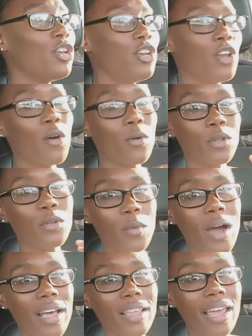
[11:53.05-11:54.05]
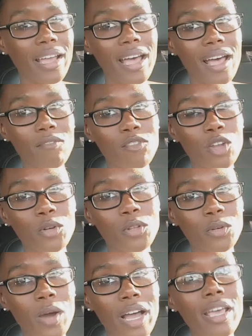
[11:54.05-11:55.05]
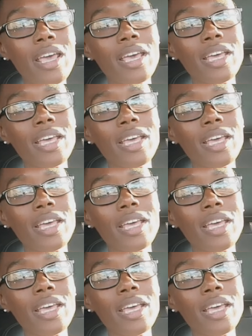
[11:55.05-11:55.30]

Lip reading: no clue why. Like, I have no clue why.